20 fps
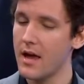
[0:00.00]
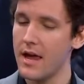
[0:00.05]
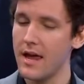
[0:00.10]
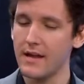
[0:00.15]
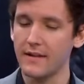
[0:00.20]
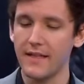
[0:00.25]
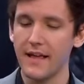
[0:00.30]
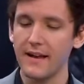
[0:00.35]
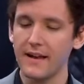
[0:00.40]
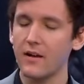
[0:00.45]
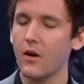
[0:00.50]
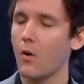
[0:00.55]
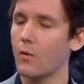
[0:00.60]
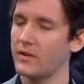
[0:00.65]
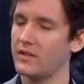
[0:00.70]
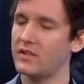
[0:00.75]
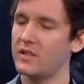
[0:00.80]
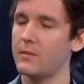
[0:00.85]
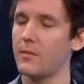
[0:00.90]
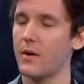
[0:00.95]
they didn't
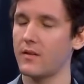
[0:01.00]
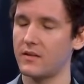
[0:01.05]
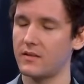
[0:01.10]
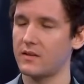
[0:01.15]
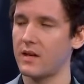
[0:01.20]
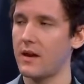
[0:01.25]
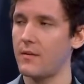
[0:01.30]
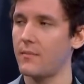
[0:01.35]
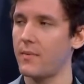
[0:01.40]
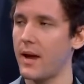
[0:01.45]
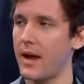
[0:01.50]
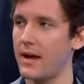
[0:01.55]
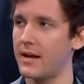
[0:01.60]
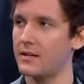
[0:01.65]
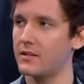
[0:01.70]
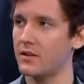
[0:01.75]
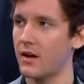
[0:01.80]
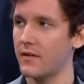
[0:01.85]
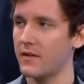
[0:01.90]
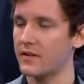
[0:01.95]
always seem on the same
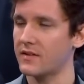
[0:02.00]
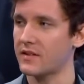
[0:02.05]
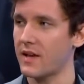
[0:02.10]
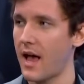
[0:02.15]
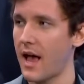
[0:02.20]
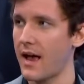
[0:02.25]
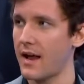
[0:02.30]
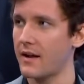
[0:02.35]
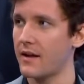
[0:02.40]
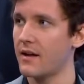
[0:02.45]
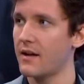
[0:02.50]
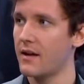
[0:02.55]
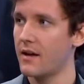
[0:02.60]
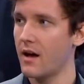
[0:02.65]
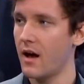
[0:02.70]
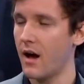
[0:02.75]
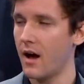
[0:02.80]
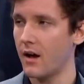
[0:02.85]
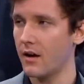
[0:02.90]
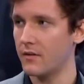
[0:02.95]
page on the side
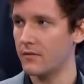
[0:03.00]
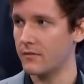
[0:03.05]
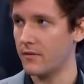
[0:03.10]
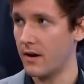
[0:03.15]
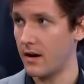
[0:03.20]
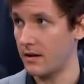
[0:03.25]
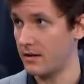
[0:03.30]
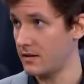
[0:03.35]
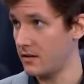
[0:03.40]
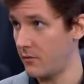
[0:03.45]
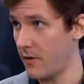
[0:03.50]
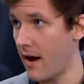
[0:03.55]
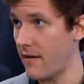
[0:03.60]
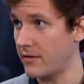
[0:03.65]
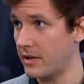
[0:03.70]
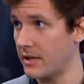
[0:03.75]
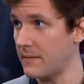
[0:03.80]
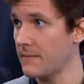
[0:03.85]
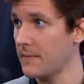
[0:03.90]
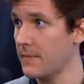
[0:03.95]
of
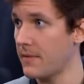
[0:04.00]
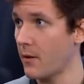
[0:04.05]
Gravity.